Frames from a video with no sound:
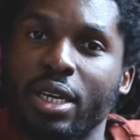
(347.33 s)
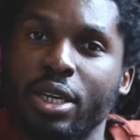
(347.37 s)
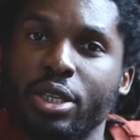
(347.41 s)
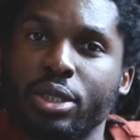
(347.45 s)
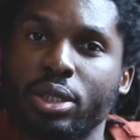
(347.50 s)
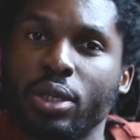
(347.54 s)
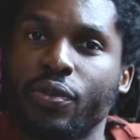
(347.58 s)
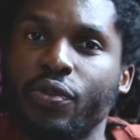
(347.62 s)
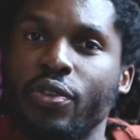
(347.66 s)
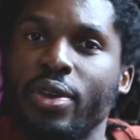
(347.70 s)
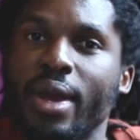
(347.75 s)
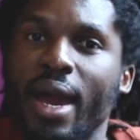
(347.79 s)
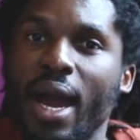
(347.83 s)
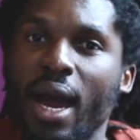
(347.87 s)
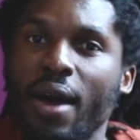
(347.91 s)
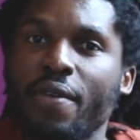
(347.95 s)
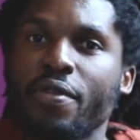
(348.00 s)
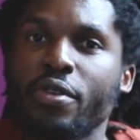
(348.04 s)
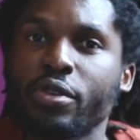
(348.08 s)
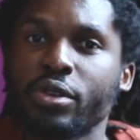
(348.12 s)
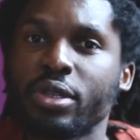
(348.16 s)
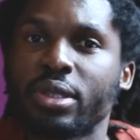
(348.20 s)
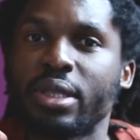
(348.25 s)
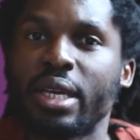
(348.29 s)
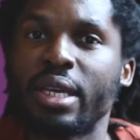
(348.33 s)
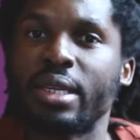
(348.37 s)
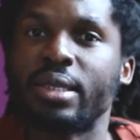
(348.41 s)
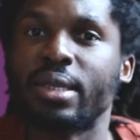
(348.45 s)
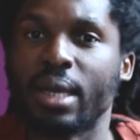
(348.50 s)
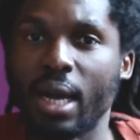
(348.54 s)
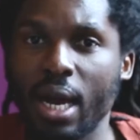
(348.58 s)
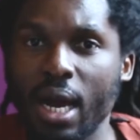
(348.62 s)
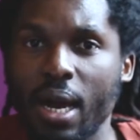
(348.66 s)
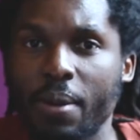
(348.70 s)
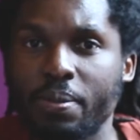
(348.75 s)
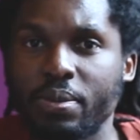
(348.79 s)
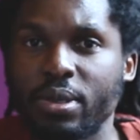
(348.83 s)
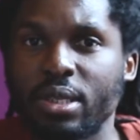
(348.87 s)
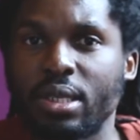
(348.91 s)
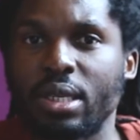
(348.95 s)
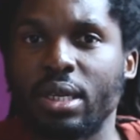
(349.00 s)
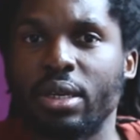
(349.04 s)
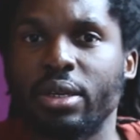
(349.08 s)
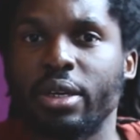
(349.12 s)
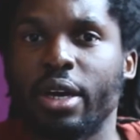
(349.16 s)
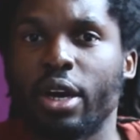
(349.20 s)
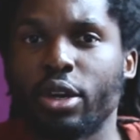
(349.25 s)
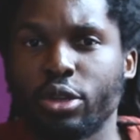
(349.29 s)
So if you have those things up
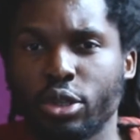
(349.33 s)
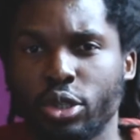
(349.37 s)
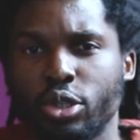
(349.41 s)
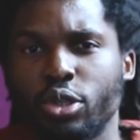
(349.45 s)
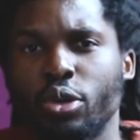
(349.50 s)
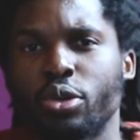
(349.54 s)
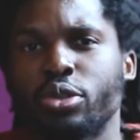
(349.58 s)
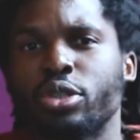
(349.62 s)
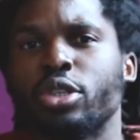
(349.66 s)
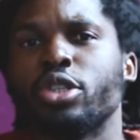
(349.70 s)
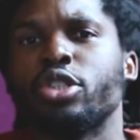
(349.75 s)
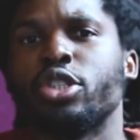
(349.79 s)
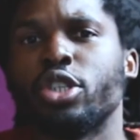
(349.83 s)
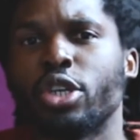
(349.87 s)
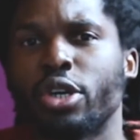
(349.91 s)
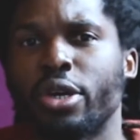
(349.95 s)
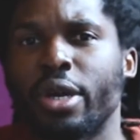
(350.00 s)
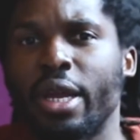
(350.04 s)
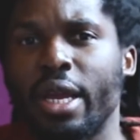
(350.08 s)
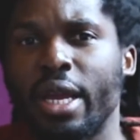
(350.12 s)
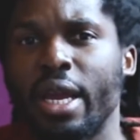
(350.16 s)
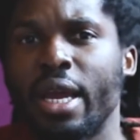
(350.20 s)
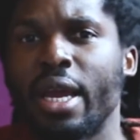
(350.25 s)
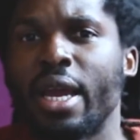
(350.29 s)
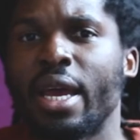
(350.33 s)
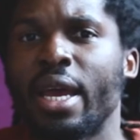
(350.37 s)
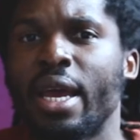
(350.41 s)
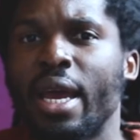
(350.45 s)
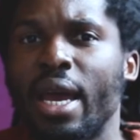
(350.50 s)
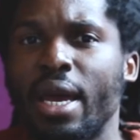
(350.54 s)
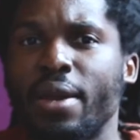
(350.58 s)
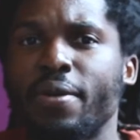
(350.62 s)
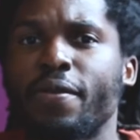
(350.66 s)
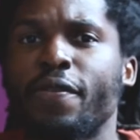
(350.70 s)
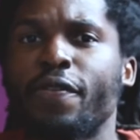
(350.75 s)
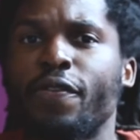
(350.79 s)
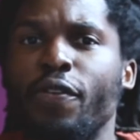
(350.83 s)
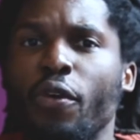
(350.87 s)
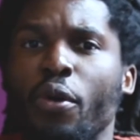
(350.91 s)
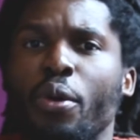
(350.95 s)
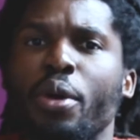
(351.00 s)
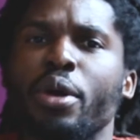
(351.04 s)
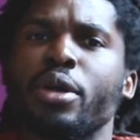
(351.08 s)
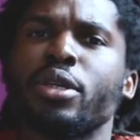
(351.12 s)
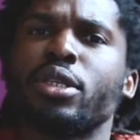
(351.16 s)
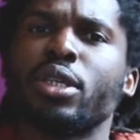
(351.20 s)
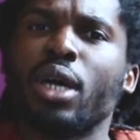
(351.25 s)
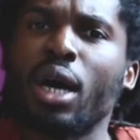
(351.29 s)
still, it also shows the journey. And
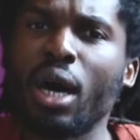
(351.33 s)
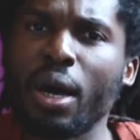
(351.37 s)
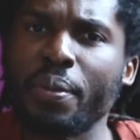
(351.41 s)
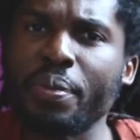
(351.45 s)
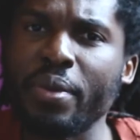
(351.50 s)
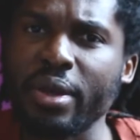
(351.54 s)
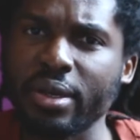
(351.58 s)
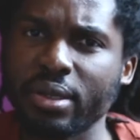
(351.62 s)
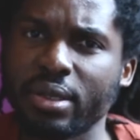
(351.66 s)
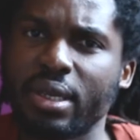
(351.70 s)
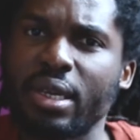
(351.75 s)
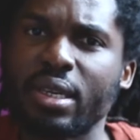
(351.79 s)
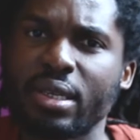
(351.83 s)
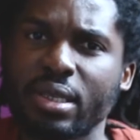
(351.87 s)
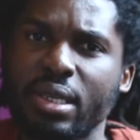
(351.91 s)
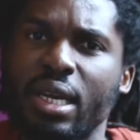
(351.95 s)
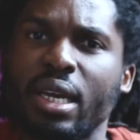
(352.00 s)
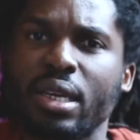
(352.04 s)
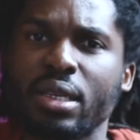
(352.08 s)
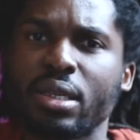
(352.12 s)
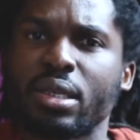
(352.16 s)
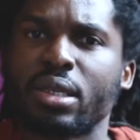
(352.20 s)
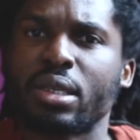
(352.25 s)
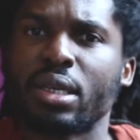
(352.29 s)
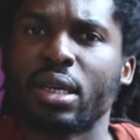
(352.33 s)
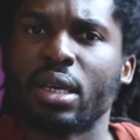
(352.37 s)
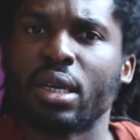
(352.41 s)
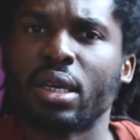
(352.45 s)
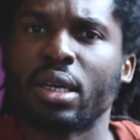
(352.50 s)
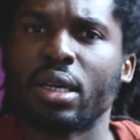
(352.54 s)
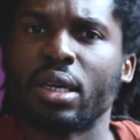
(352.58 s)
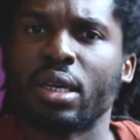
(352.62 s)
focus on the success.